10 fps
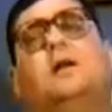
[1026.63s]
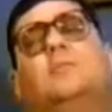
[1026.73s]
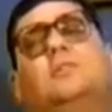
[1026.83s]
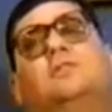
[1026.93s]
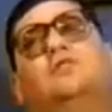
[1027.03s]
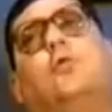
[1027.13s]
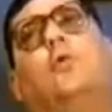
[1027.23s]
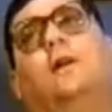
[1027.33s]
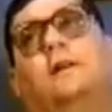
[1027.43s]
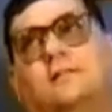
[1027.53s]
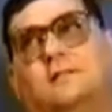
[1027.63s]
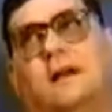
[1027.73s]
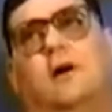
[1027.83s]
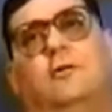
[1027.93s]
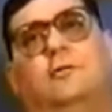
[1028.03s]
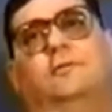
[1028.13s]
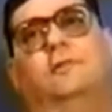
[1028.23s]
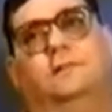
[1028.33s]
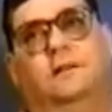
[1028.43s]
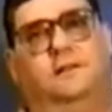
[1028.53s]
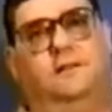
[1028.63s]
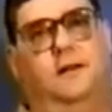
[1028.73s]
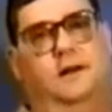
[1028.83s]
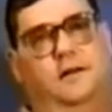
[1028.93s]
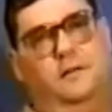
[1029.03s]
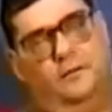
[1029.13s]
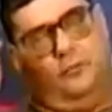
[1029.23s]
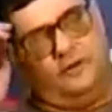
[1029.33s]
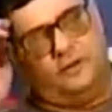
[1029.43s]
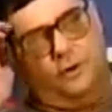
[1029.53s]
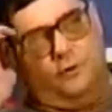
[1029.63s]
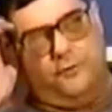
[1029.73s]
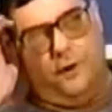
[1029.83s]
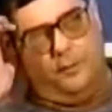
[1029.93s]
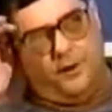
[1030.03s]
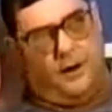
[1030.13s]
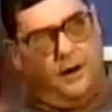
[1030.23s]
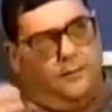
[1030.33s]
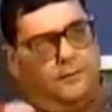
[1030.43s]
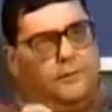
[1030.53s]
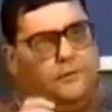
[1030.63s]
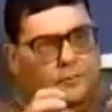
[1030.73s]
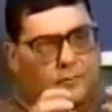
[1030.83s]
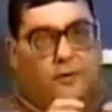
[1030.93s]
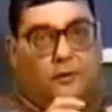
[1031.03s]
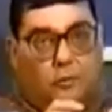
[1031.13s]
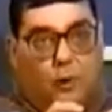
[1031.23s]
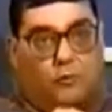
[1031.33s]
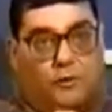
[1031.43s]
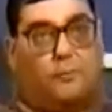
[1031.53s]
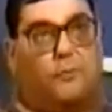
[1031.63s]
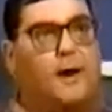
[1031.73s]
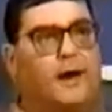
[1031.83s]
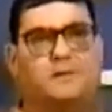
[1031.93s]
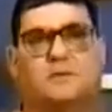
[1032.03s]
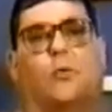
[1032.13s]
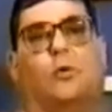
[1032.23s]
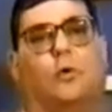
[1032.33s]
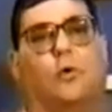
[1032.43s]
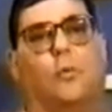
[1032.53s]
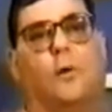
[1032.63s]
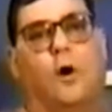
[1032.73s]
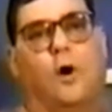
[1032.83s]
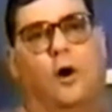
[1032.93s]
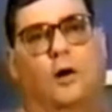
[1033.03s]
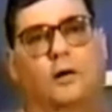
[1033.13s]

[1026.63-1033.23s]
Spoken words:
But the story itself, as I say, went so far beyond, quote, Nebraska or Omaha.